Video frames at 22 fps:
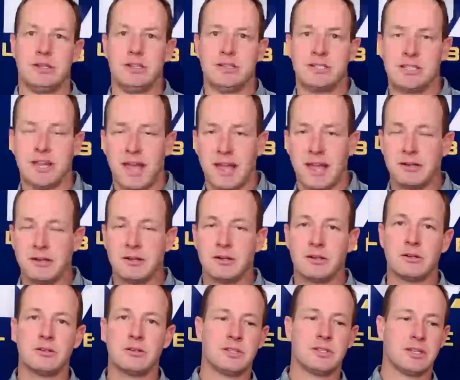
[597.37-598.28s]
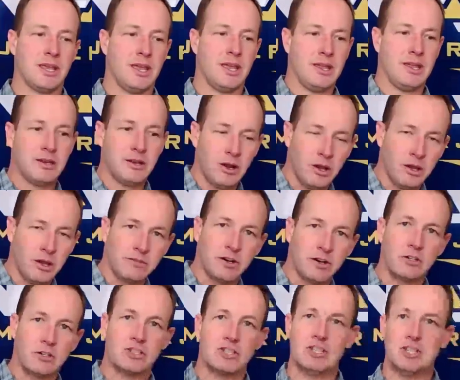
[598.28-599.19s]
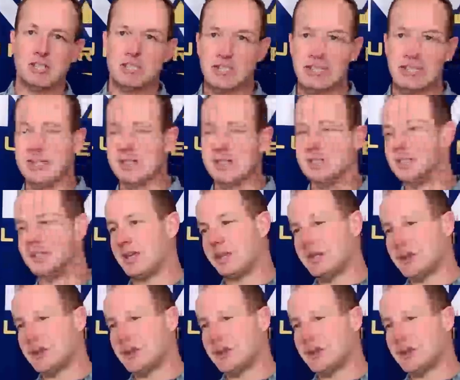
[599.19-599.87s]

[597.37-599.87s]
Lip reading: designers and all of our GCs